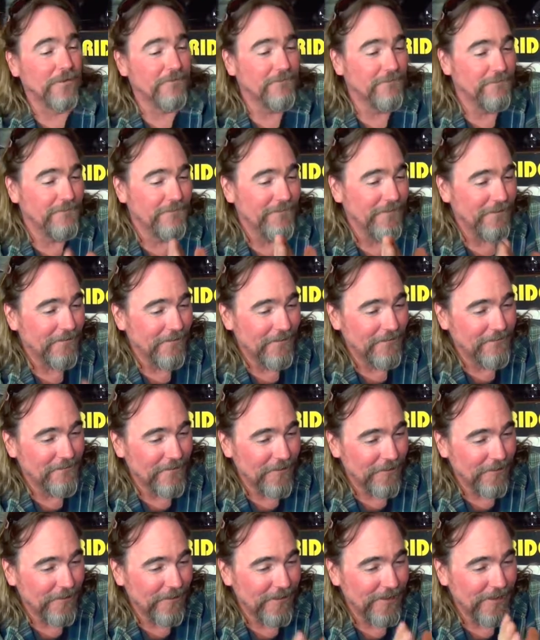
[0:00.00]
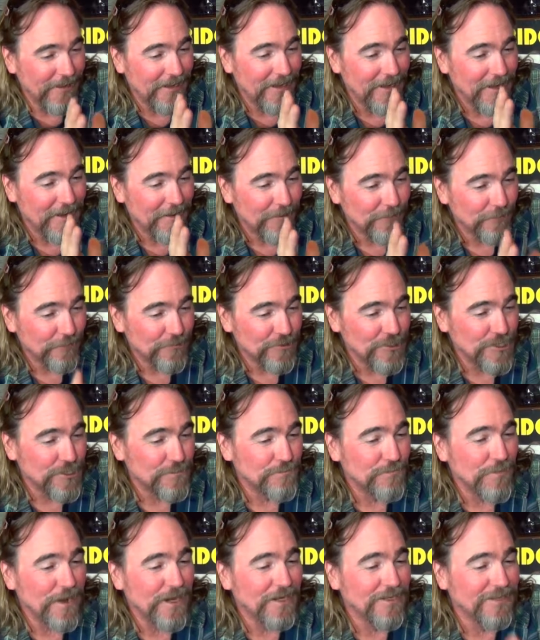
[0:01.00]
a very, very
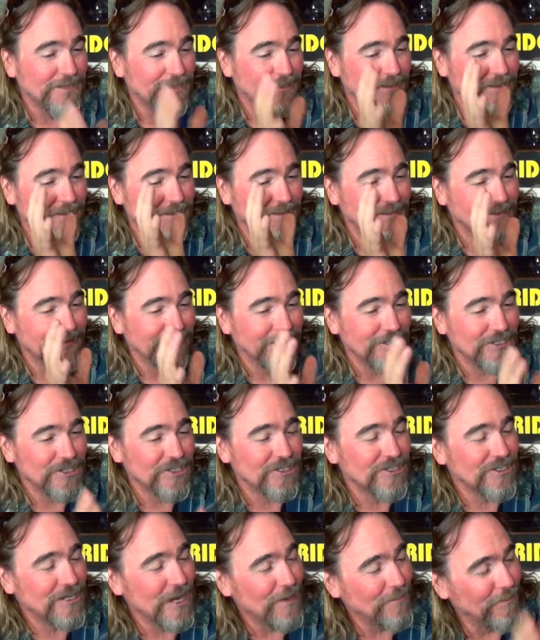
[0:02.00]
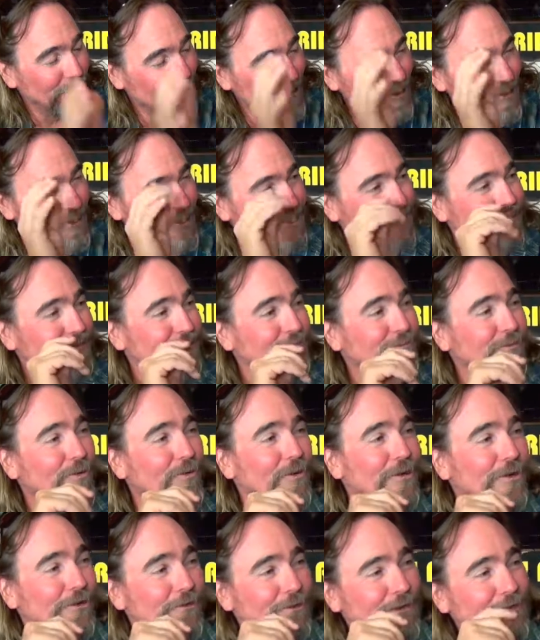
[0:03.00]
respected, established
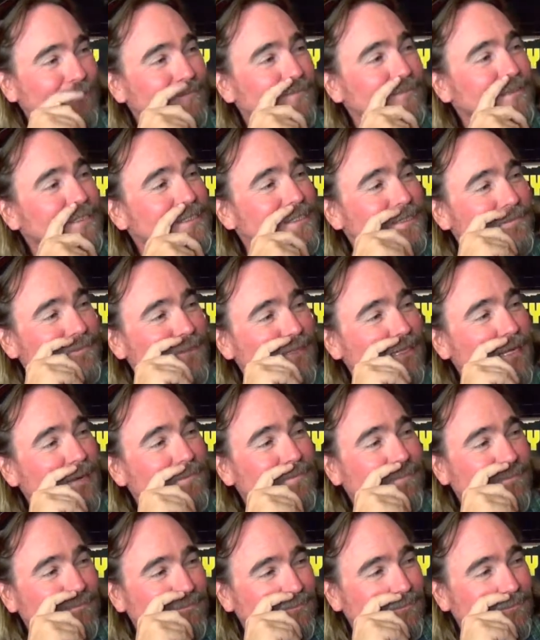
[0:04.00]
winery. This would be up.